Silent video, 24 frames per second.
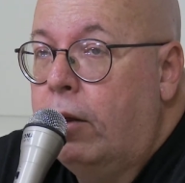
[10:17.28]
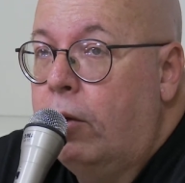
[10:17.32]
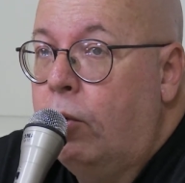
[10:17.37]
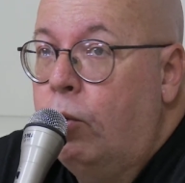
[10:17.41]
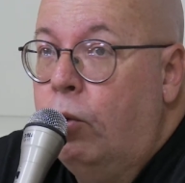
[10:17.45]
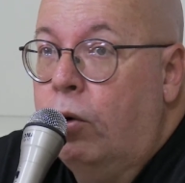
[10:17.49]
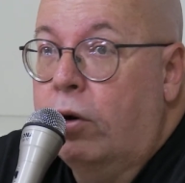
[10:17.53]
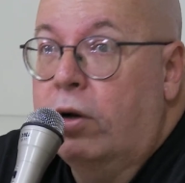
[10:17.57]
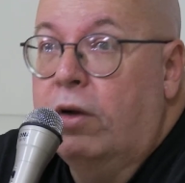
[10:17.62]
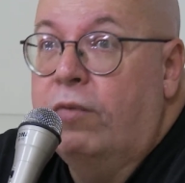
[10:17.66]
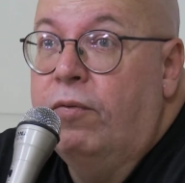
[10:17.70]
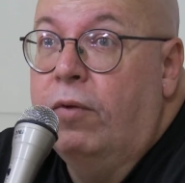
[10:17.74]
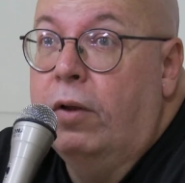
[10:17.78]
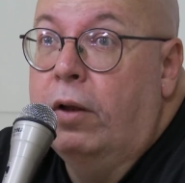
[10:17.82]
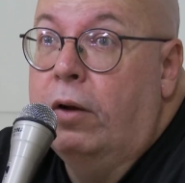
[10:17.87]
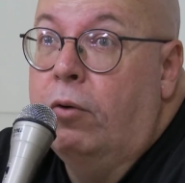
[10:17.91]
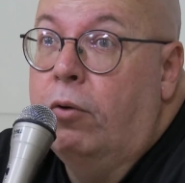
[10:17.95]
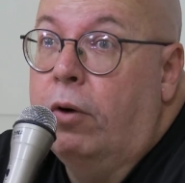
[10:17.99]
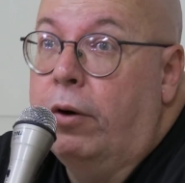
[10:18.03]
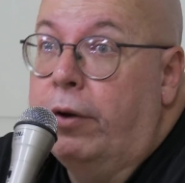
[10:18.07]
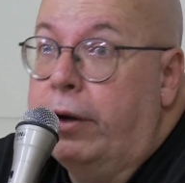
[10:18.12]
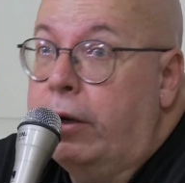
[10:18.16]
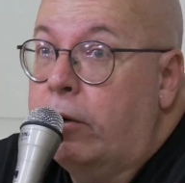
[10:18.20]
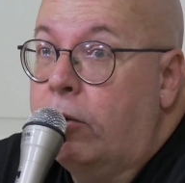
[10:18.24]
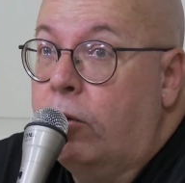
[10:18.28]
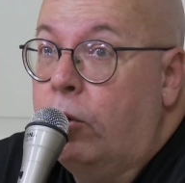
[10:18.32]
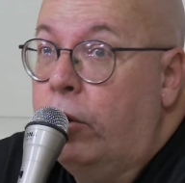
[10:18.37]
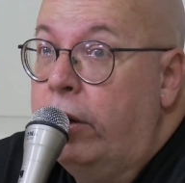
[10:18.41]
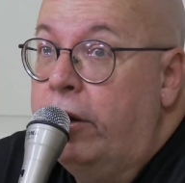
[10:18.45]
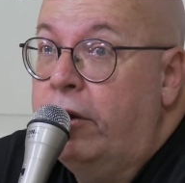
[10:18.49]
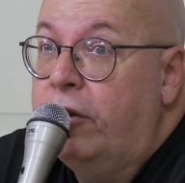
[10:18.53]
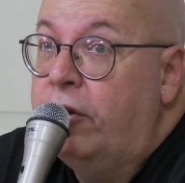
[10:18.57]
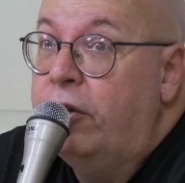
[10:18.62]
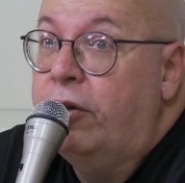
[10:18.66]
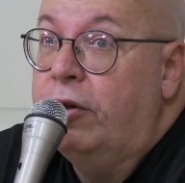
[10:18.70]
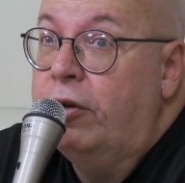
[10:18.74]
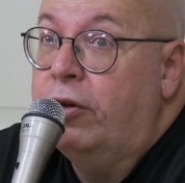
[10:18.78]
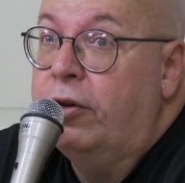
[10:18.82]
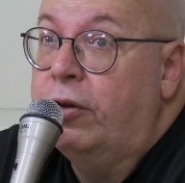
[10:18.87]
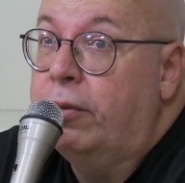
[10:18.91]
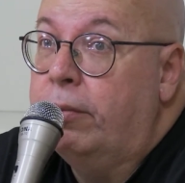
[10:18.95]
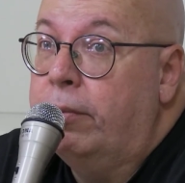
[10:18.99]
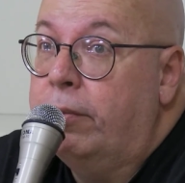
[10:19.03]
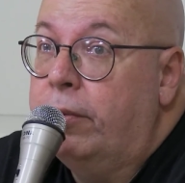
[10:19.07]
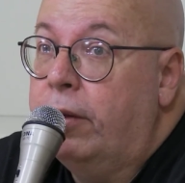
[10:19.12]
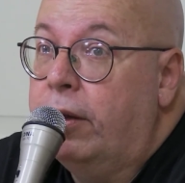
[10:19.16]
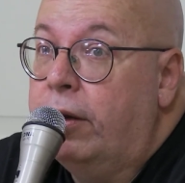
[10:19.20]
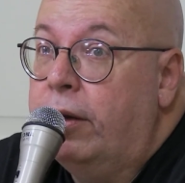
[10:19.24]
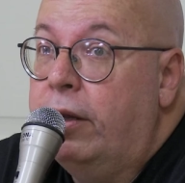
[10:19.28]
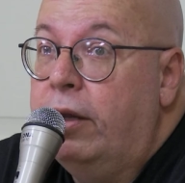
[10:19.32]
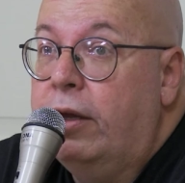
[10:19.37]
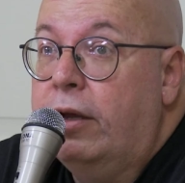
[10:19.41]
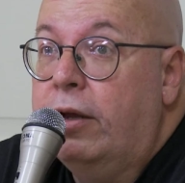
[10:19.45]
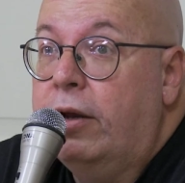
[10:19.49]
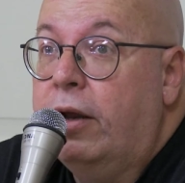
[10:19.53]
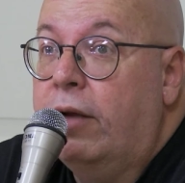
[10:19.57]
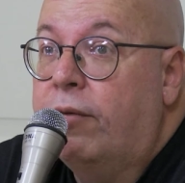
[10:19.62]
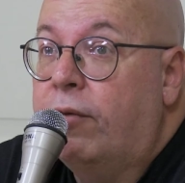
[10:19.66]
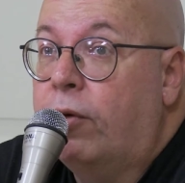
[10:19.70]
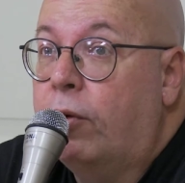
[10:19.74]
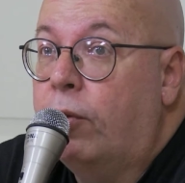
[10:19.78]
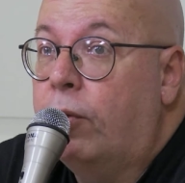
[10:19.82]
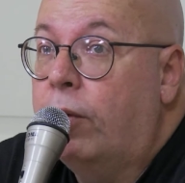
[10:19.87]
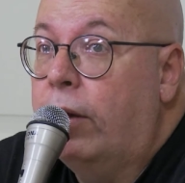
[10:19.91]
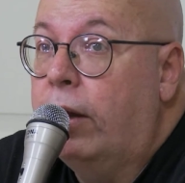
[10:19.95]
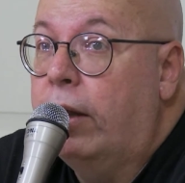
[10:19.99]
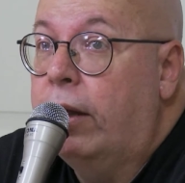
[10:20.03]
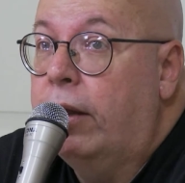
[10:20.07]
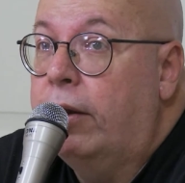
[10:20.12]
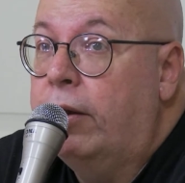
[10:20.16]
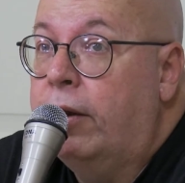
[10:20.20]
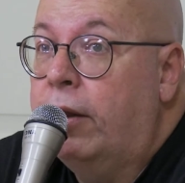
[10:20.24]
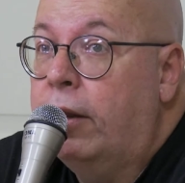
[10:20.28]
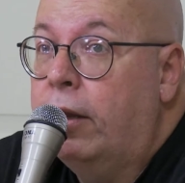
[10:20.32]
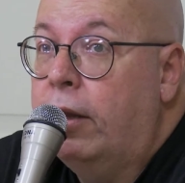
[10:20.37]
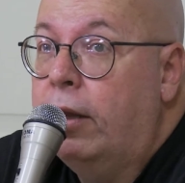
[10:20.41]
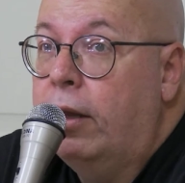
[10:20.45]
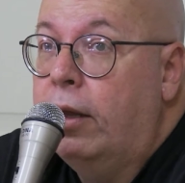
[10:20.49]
work of literary criticism that he had ever read.